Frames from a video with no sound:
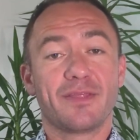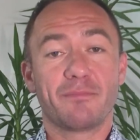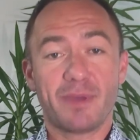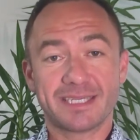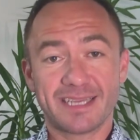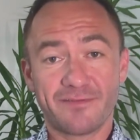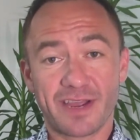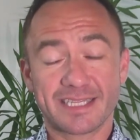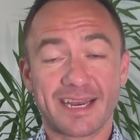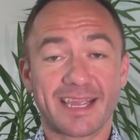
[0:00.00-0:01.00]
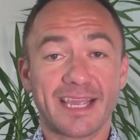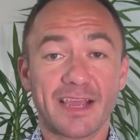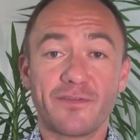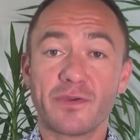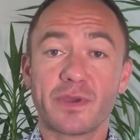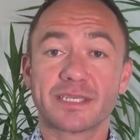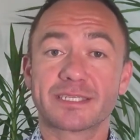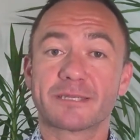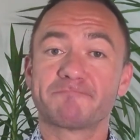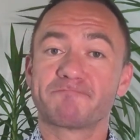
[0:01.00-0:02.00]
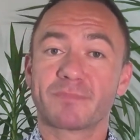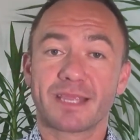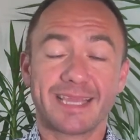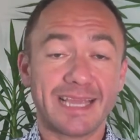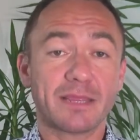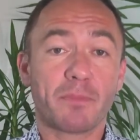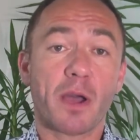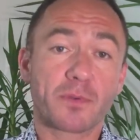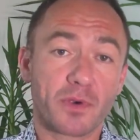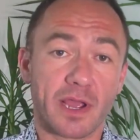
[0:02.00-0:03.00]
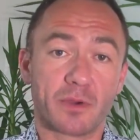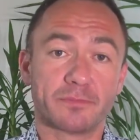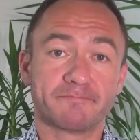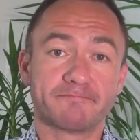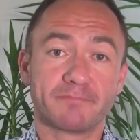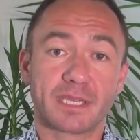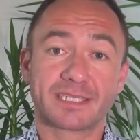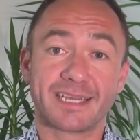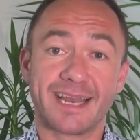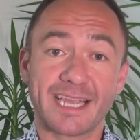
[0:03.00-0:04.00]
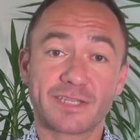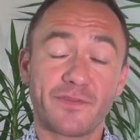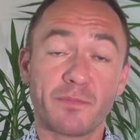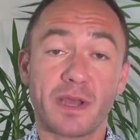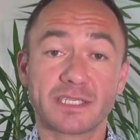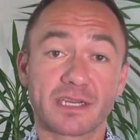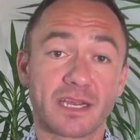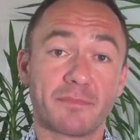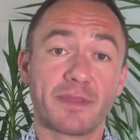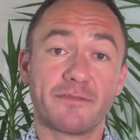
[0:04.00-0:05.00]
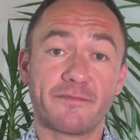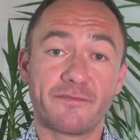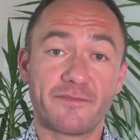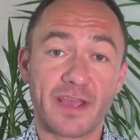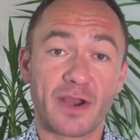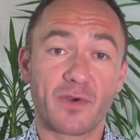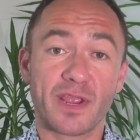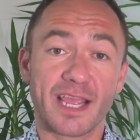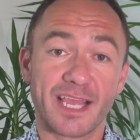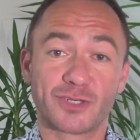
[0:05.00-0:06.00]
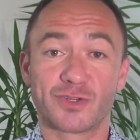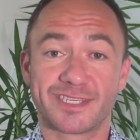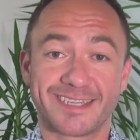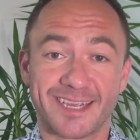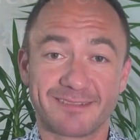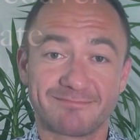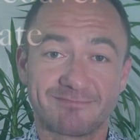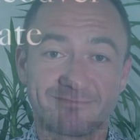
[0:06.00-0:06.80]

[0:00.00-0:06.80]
the best advice that I can give you is get the popcorn out. Because the next few months are going to be very interesting.